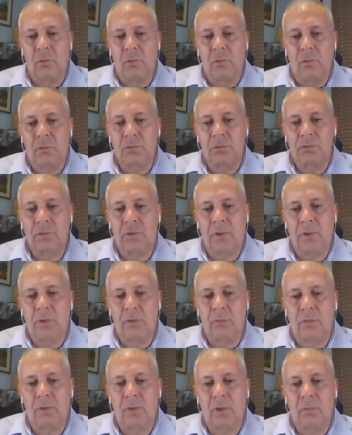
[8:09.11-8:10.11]
holes
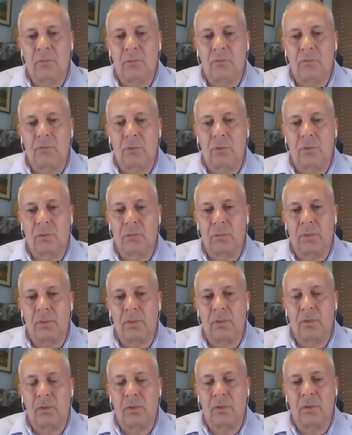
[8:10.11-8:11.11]
here that were drilled
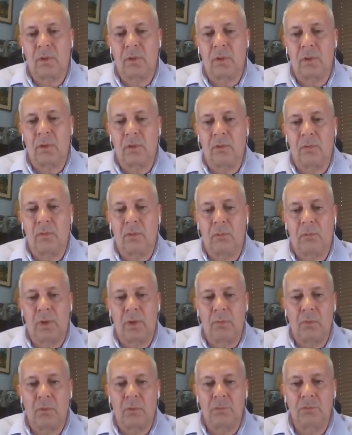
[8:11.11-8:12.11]
within the
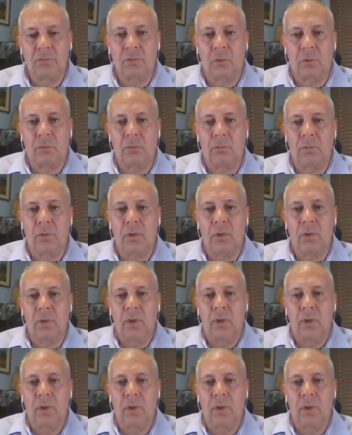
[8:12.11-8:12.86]
rainbow zone.